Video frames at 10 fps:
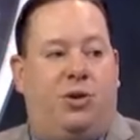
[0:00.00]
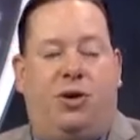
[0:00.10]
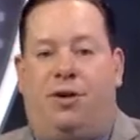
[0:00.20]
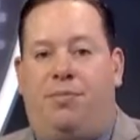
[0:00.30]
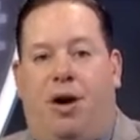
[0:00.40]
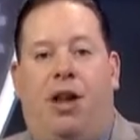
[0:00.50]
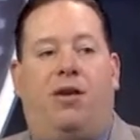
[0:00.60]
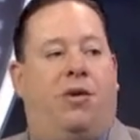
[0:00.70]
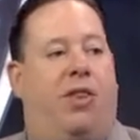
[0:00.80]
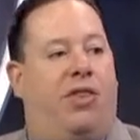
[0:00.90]
Thornton and
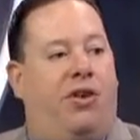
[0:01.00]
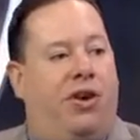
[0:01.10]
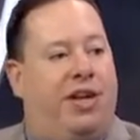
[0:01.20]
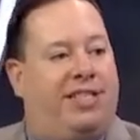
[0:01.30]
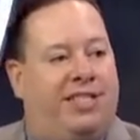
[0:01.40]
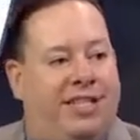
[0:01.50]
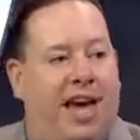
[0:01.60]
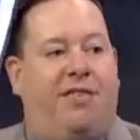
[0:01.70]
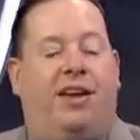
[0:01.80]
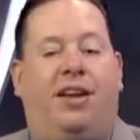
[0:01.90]
Marleau are
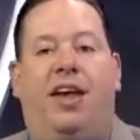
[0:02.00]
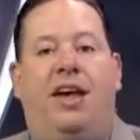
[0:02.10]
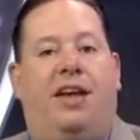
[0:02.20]
37.